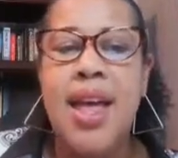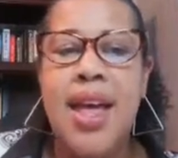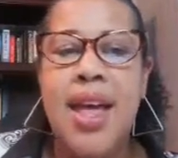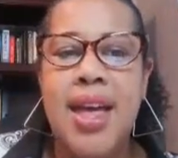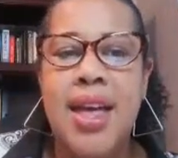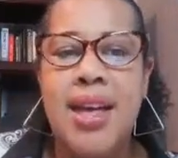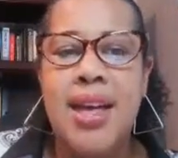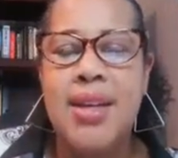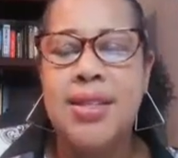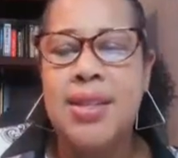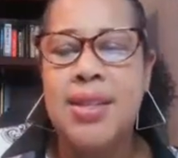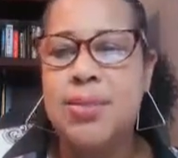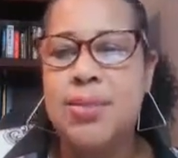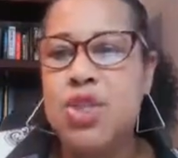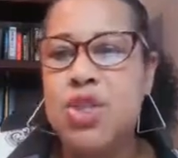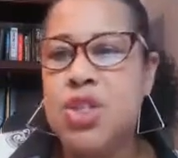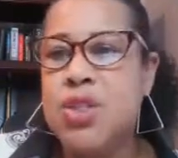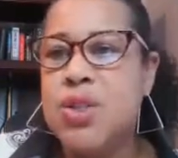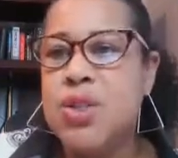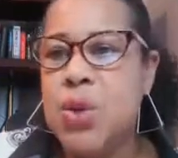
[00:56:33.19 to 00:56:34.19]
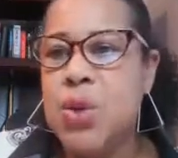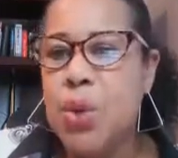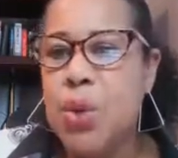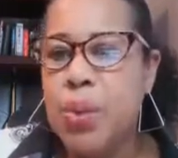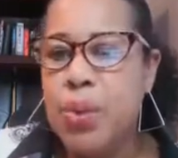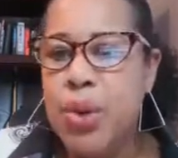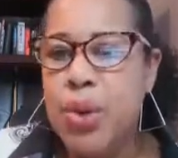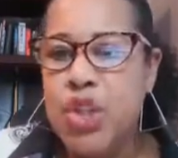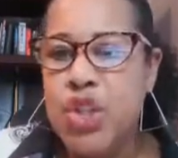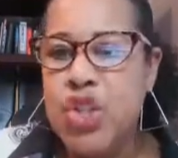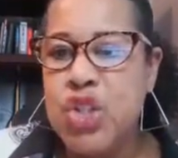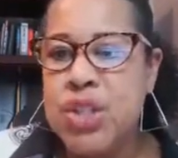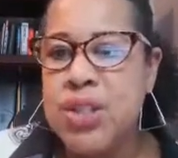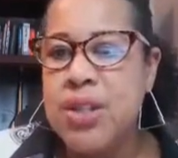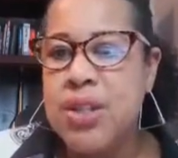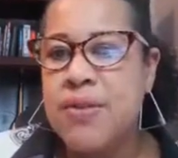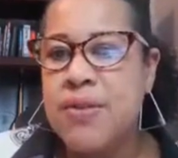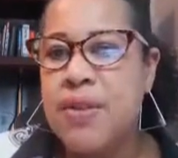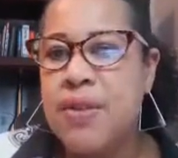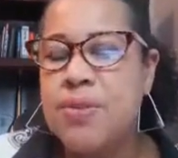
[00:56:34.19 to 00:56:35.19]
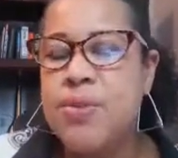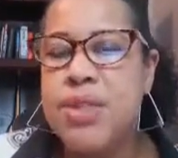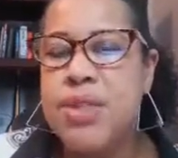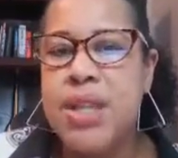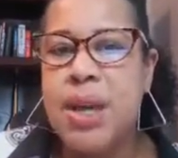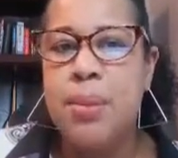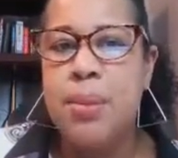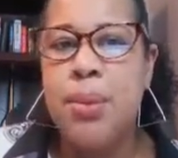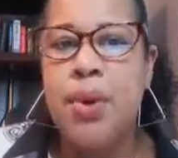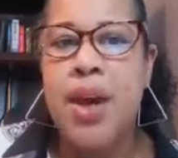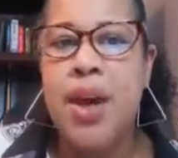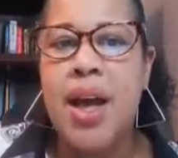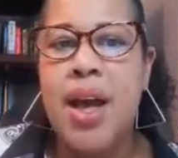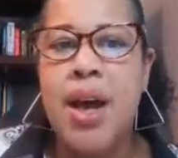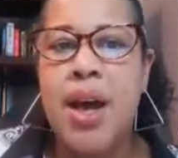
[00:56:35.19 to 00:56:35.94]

And I'm just so appreciative of Deborah.